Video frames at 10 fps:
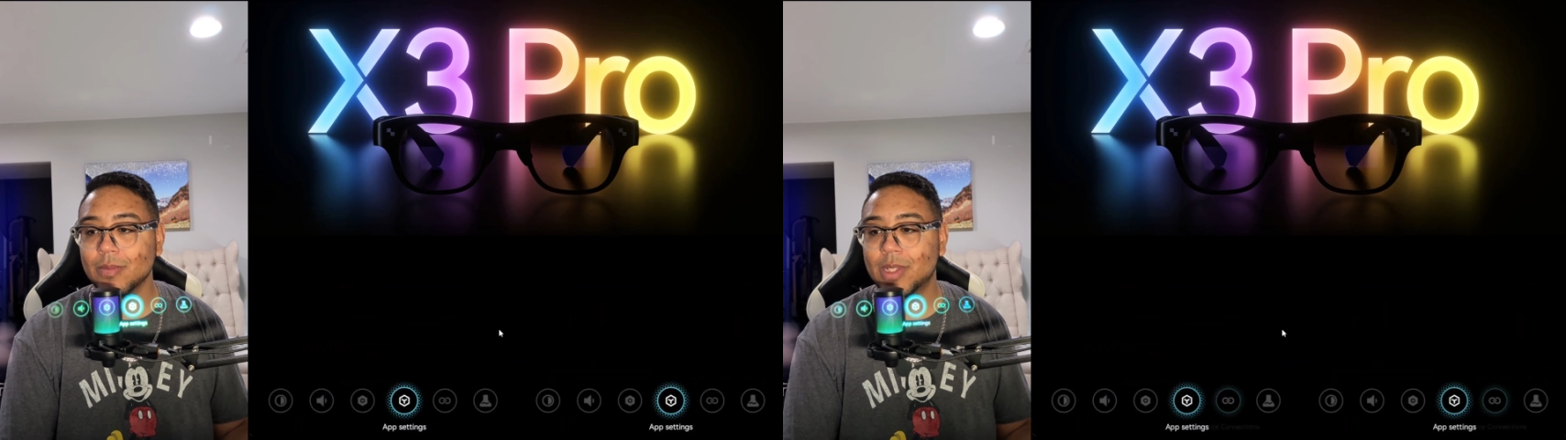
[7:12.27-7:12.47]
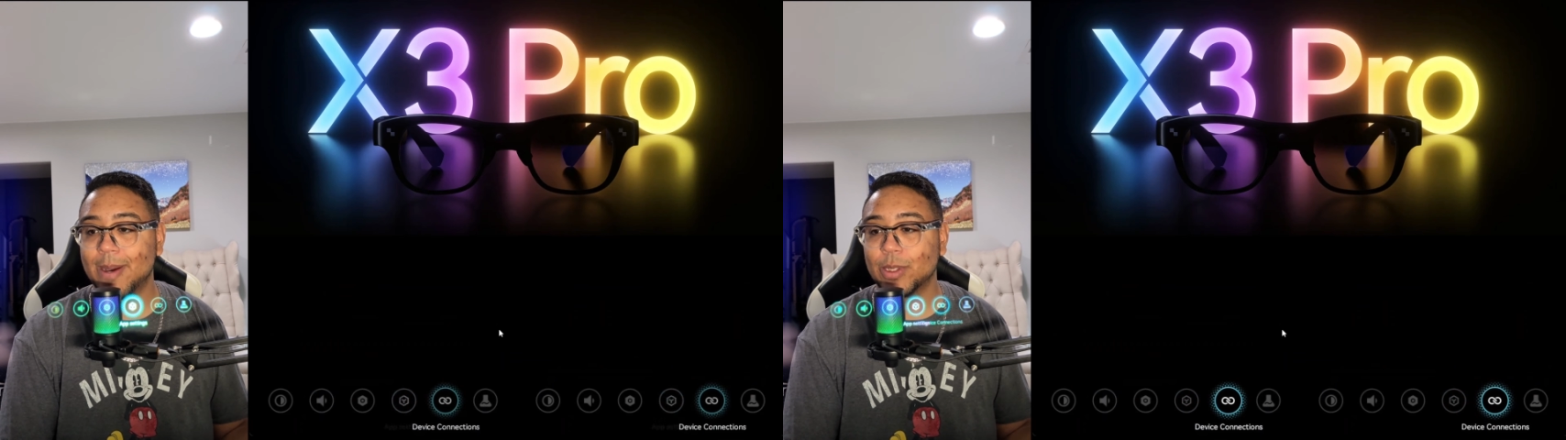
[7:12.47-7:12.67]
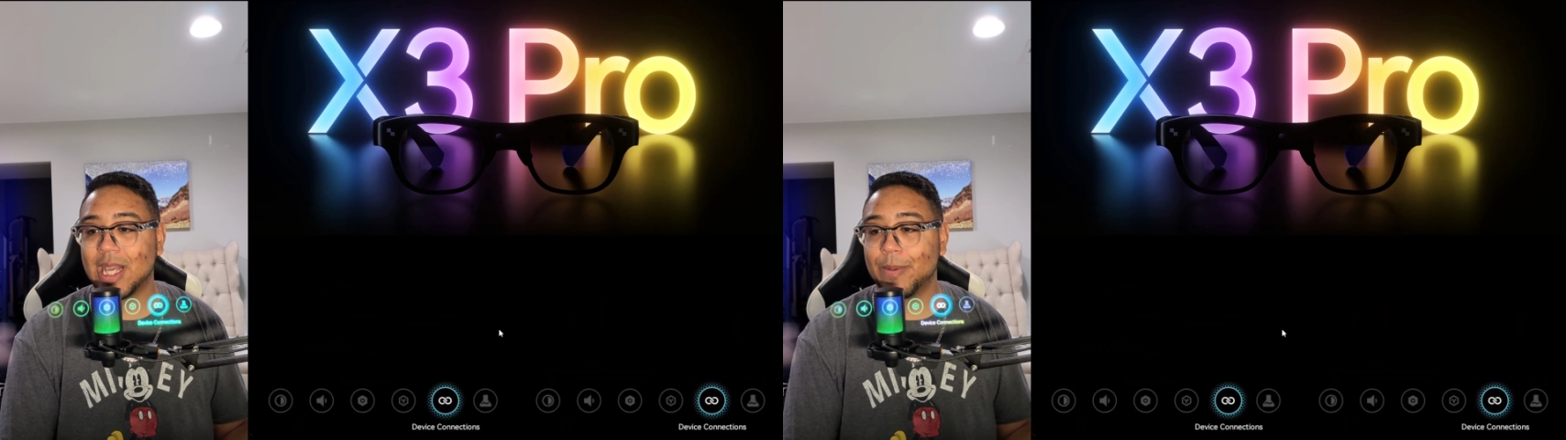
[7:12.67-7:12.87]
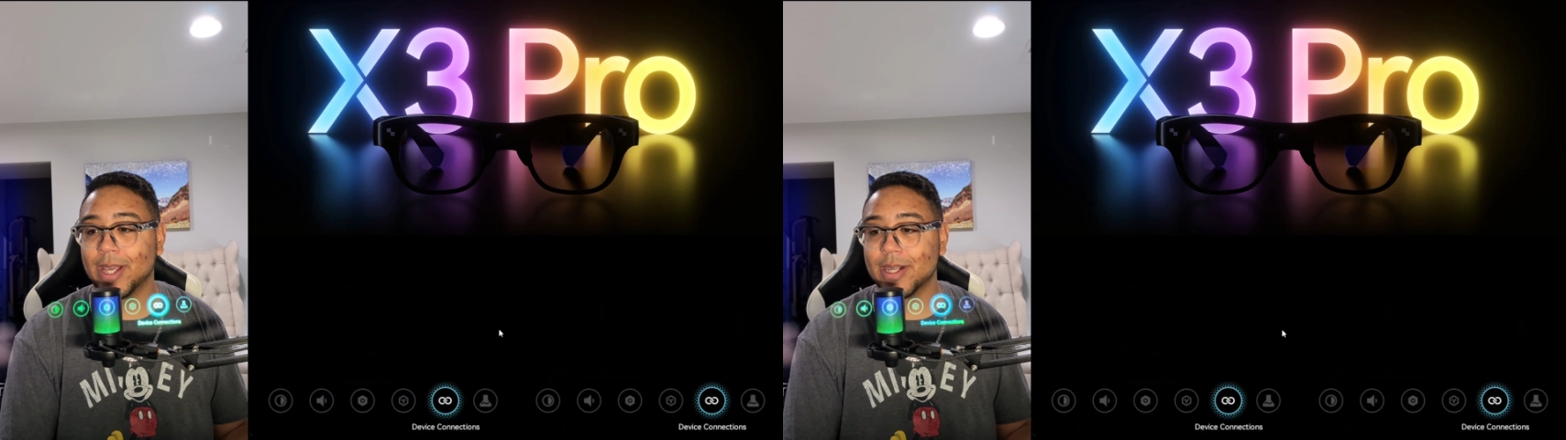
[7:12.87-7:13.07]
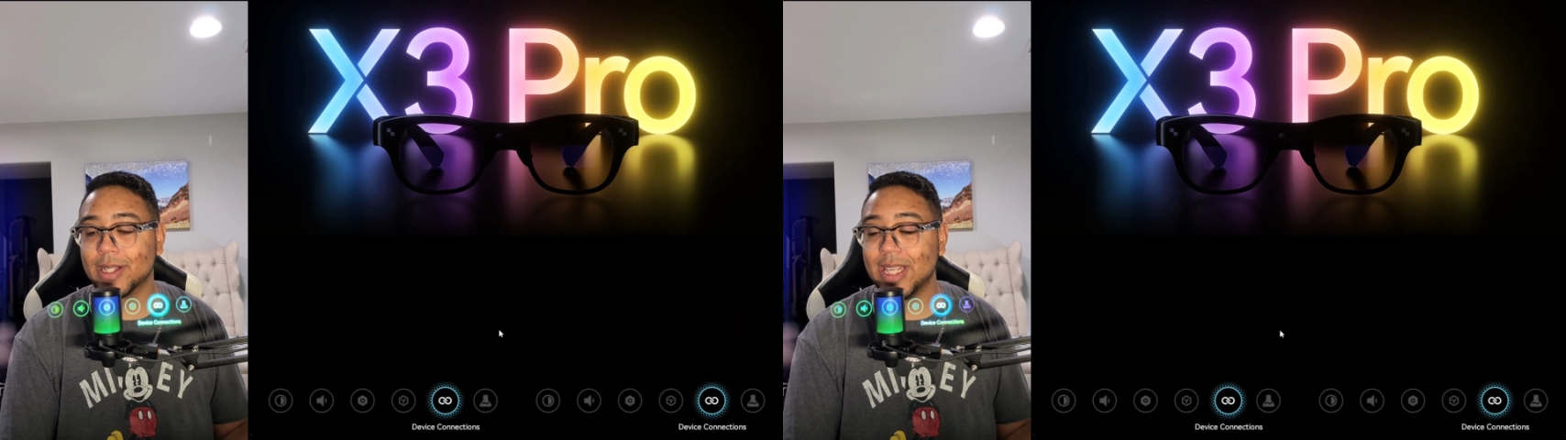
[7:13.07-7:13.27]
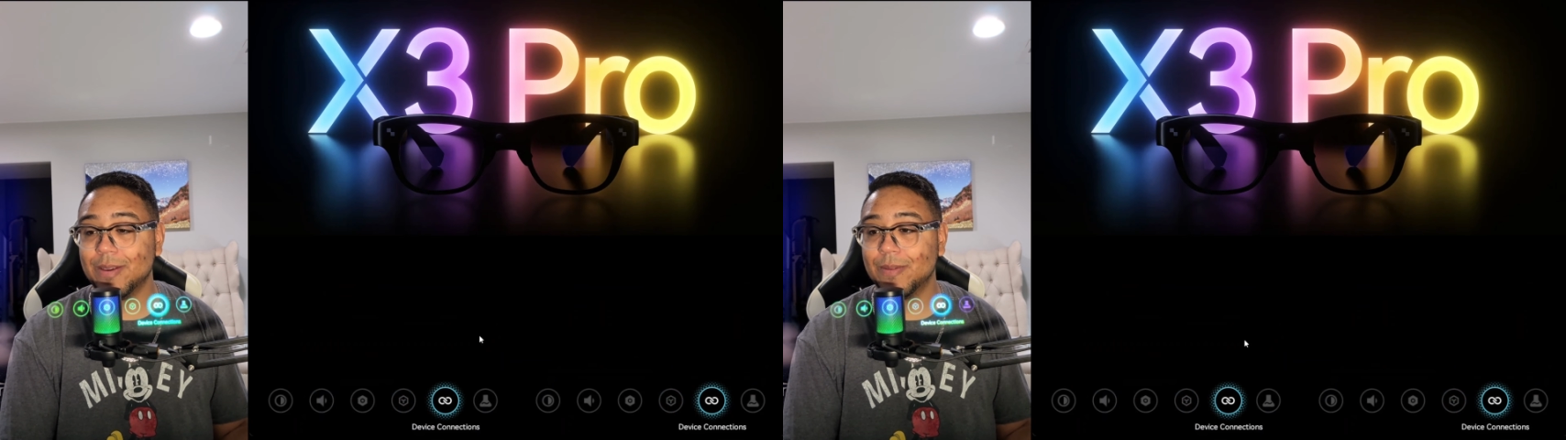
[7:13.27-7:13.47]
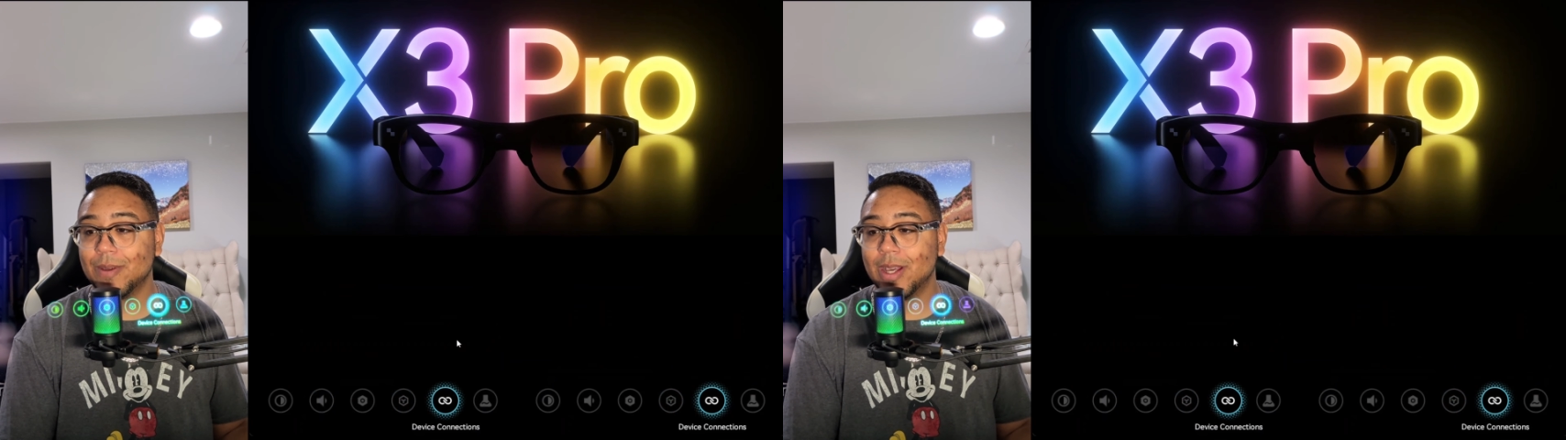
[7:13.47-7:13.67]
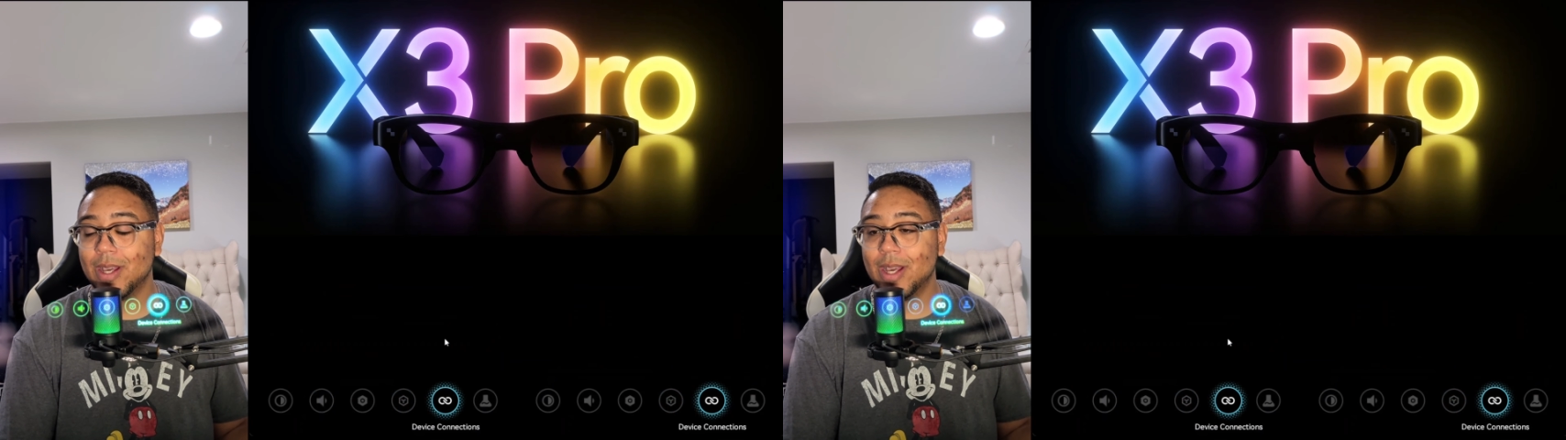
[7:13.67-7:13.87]
Double tap again to leave.
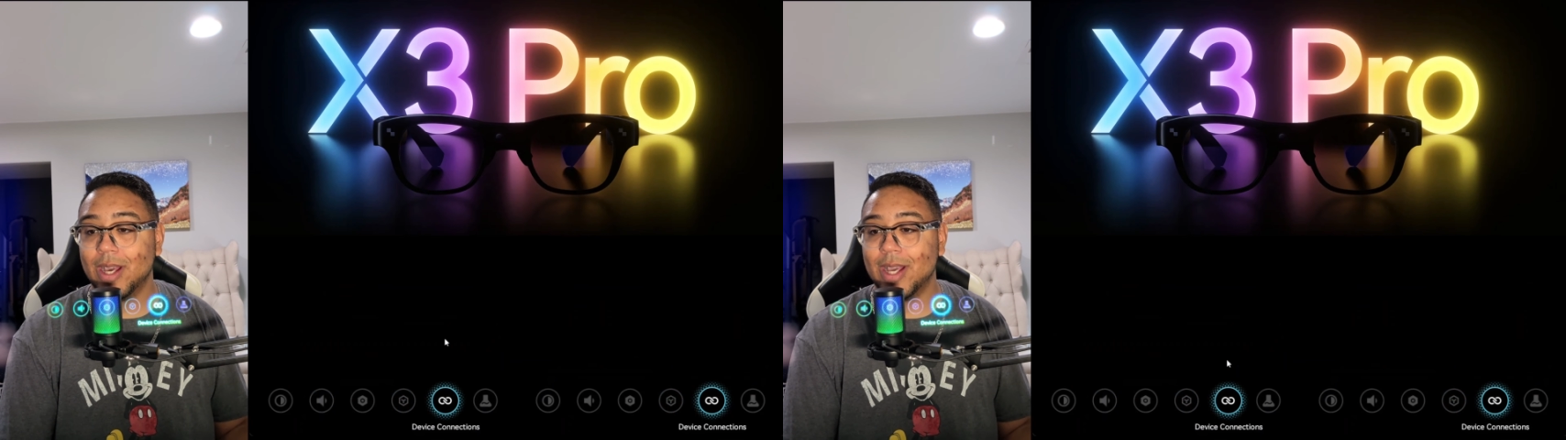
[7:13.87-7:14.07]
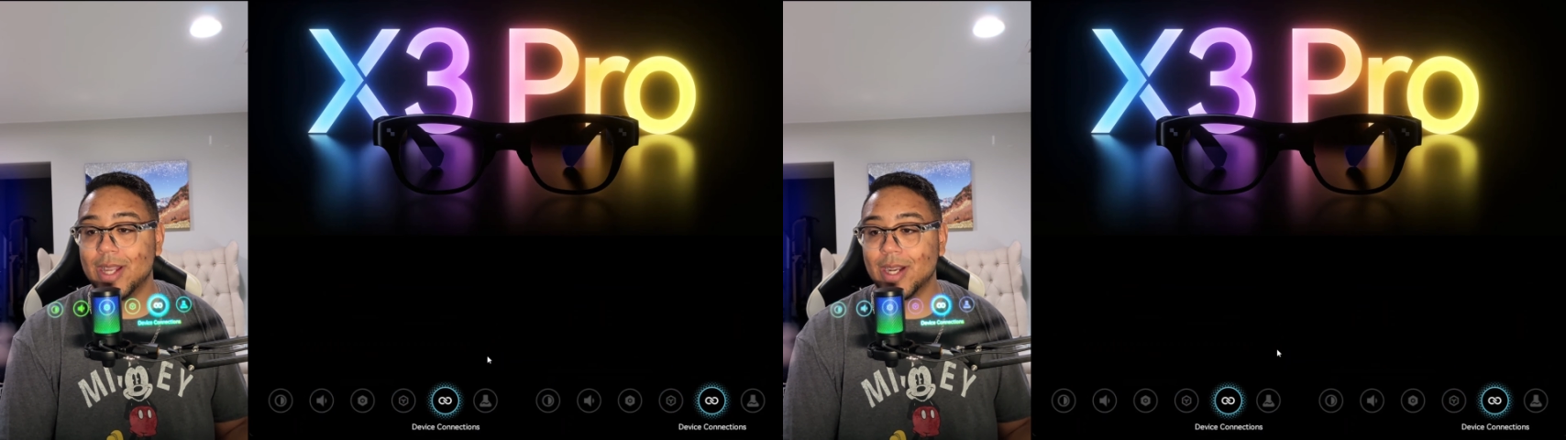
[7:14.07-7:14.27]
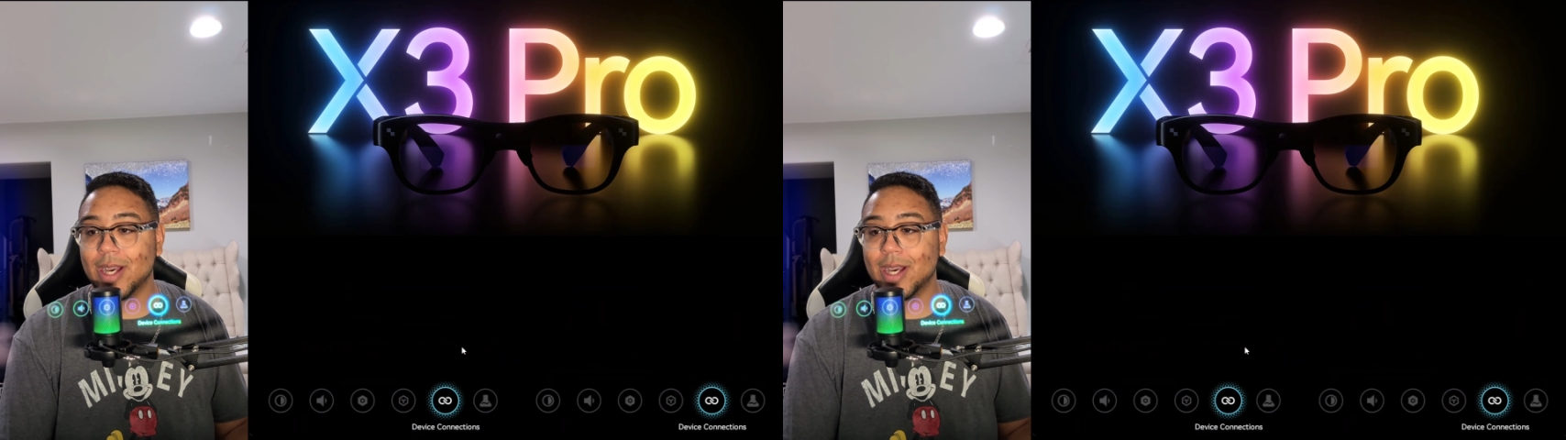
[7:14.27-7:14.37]
And